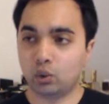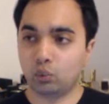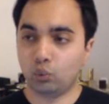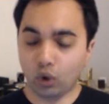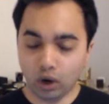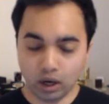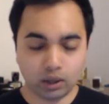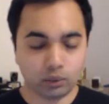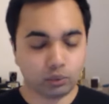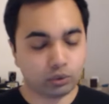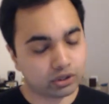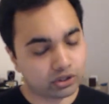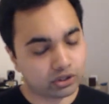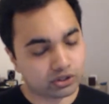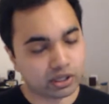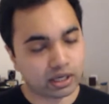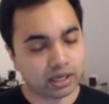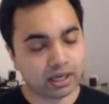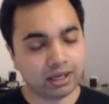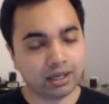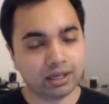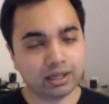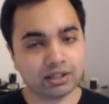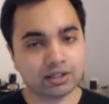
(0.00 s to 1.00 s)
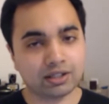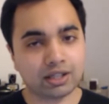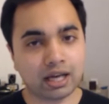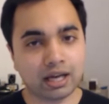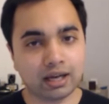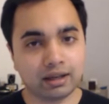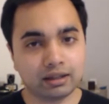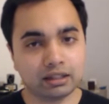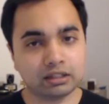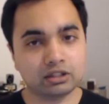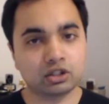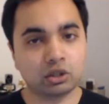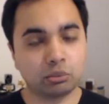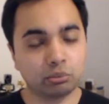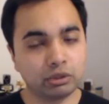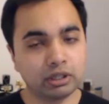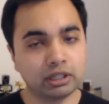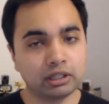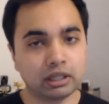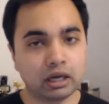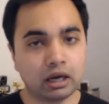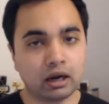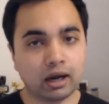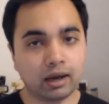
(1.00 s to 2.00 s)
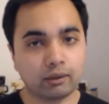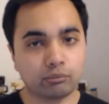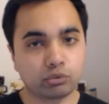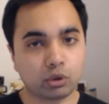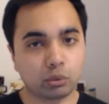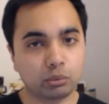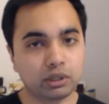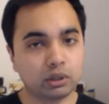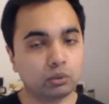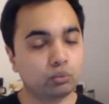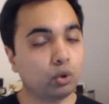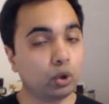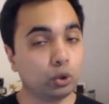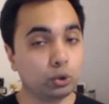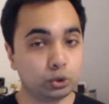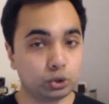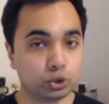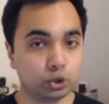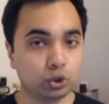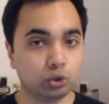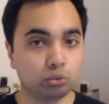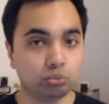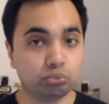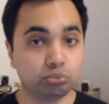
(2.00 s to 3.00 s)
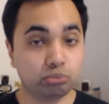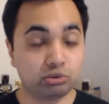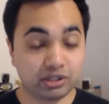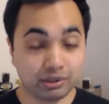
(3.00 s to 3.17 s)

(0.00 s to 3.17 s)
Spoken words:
What I would say is that that's something that I probably won't do,